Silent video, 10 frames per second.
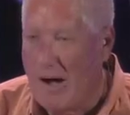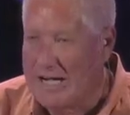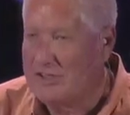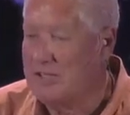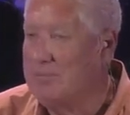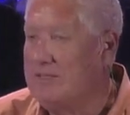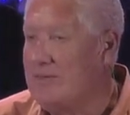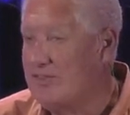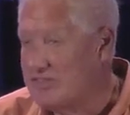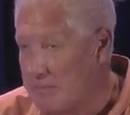wanted to
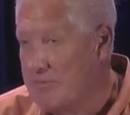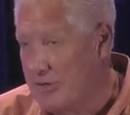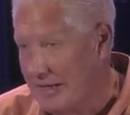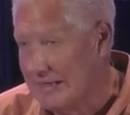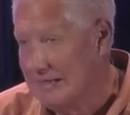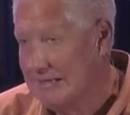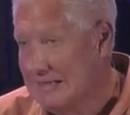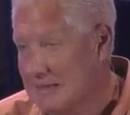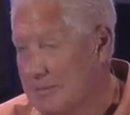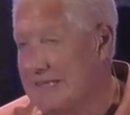believe something,
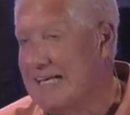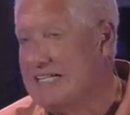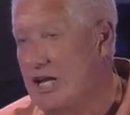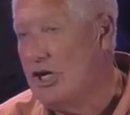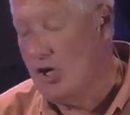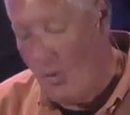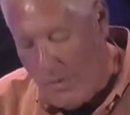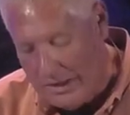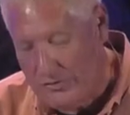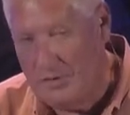but they didn't know
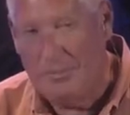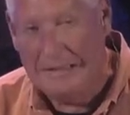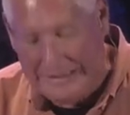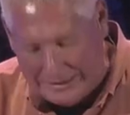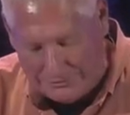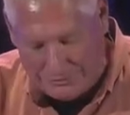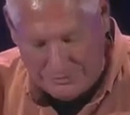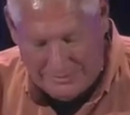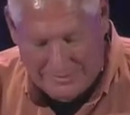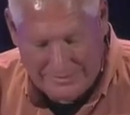what to believe.
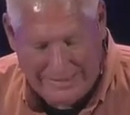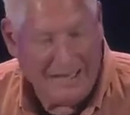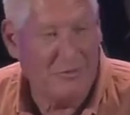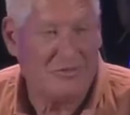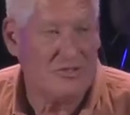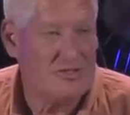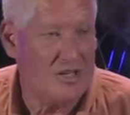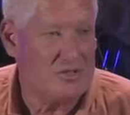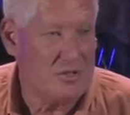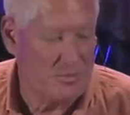I would
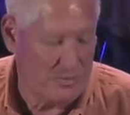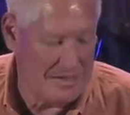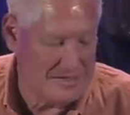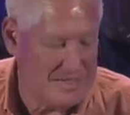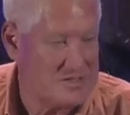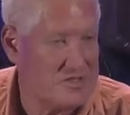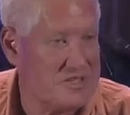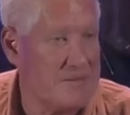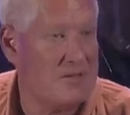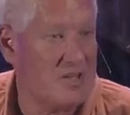suggest to you, friends, that's the
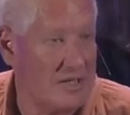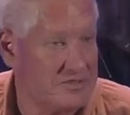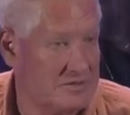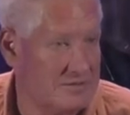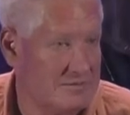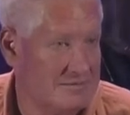same as us.